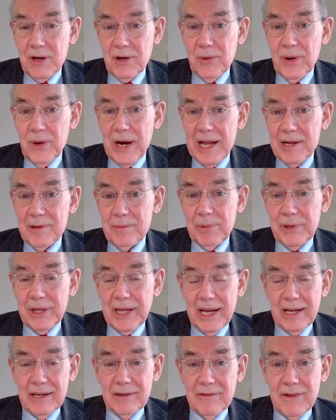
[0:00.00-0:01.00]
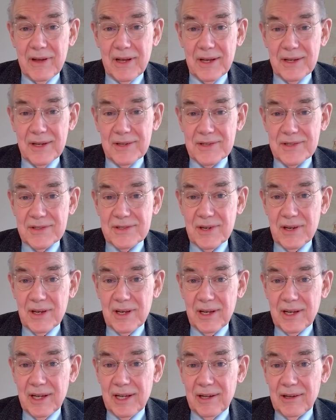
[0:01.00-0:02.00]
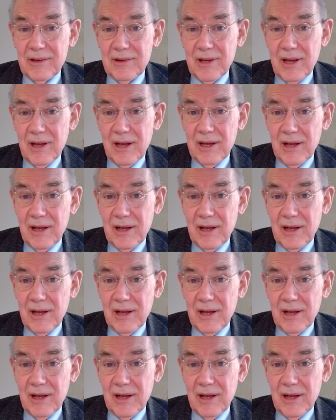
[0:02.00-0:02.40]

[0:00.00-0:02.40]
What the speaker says: grand plan of his into